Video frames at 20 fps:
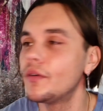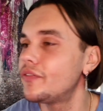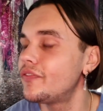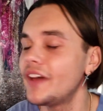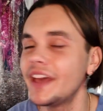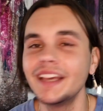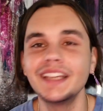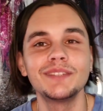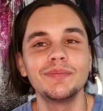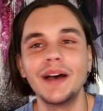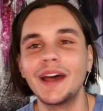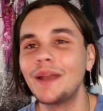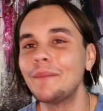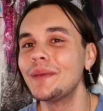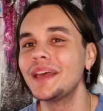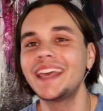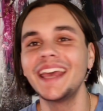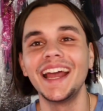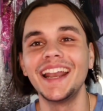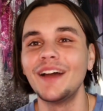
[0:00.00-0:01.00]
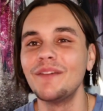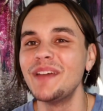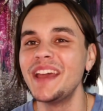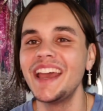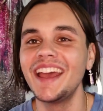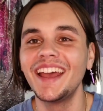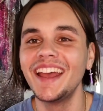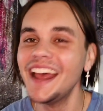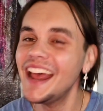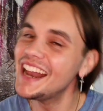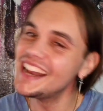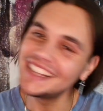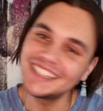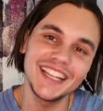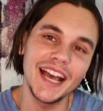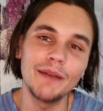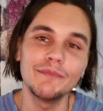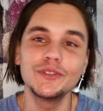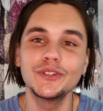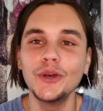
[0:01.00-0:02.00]
thanks man, I'm here.
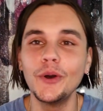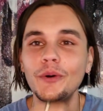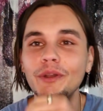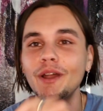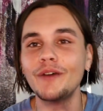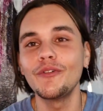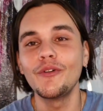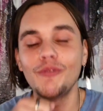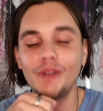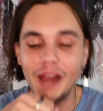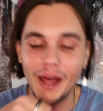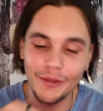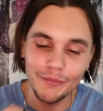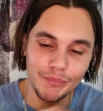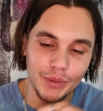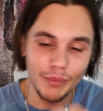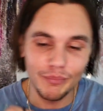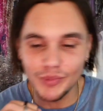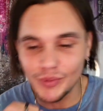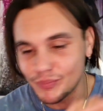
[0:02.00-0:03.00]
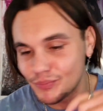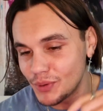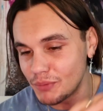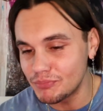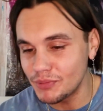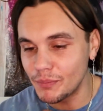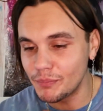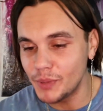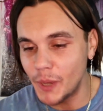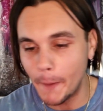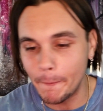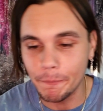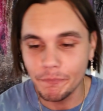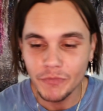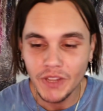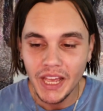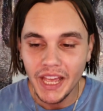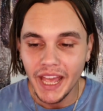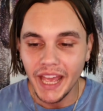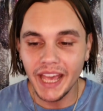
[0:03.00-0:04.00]
It's time to go another round. Boom, boom, boom, boom, boom.
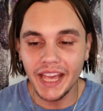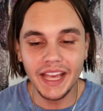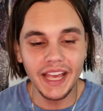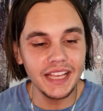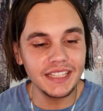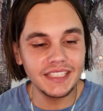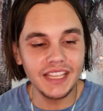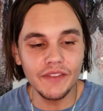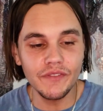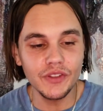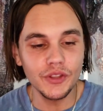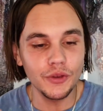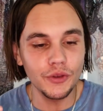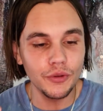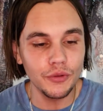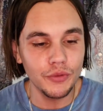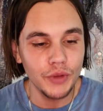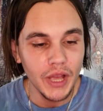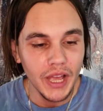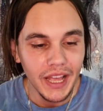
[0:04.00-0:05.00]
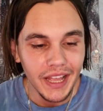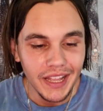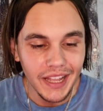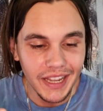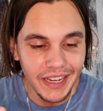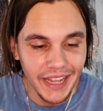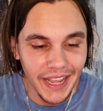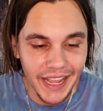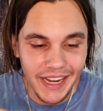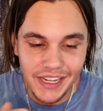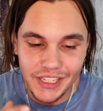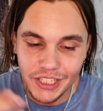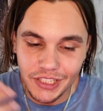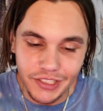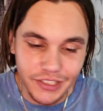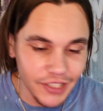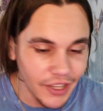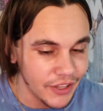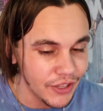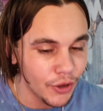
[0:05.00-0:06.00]
It's giving you that
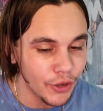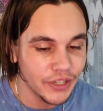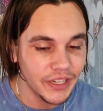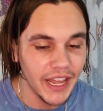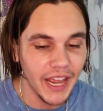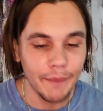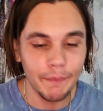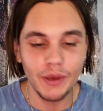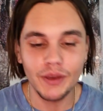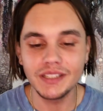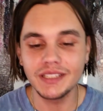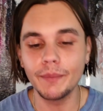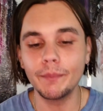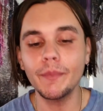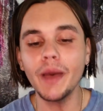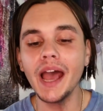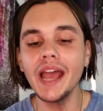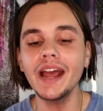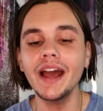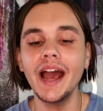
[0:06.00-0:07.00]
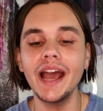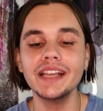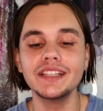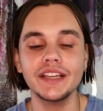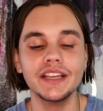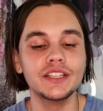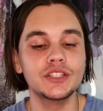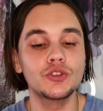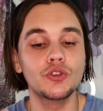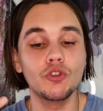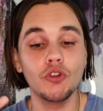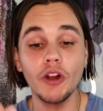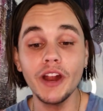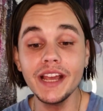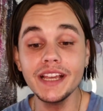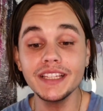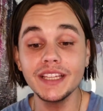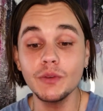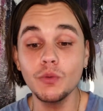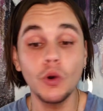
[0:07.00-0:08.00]
energy to start your day, because in my eyes, it's
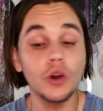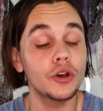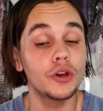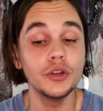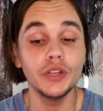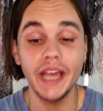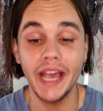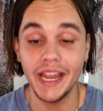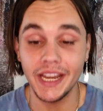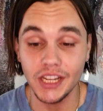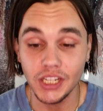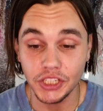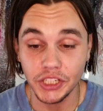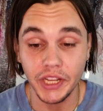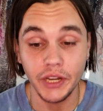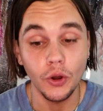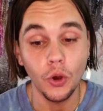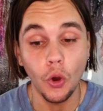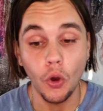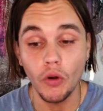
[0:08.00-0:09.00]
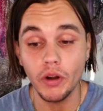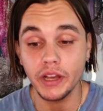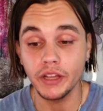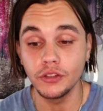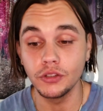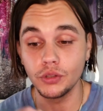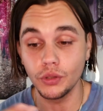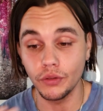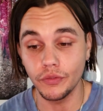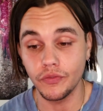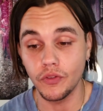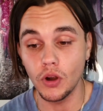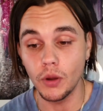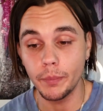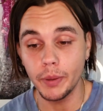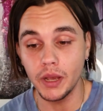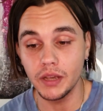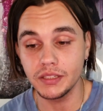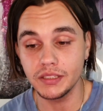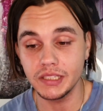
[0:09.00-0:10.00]
crazy what good energy and aura can do for
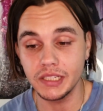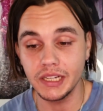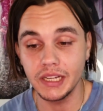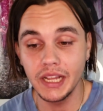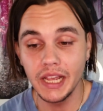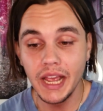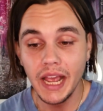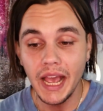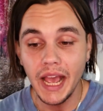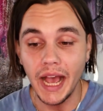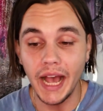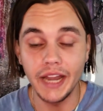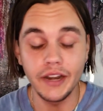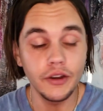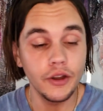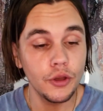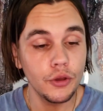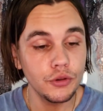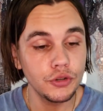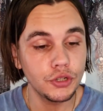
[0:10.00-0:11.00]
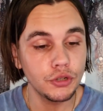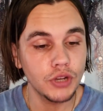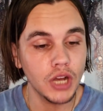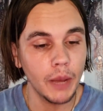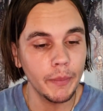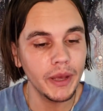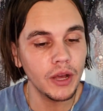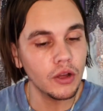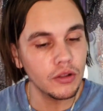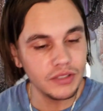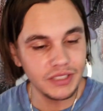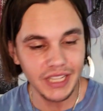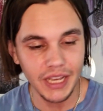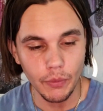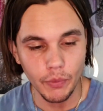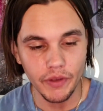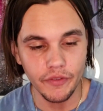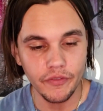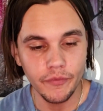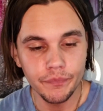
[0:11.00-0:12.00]
a person and those you come in
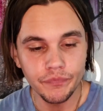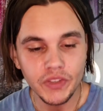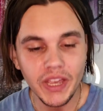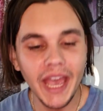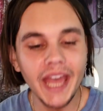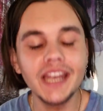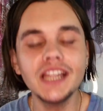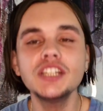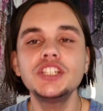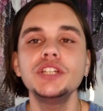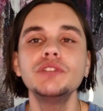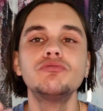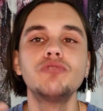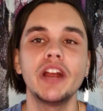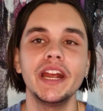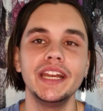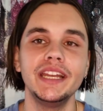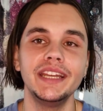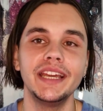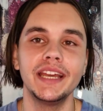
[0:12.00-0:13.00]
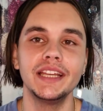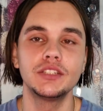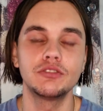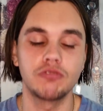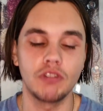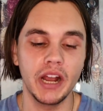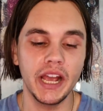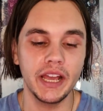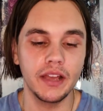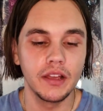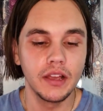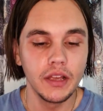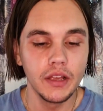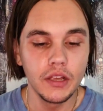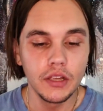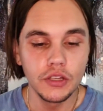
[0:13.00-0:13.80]
contact with. Energy radiates, right?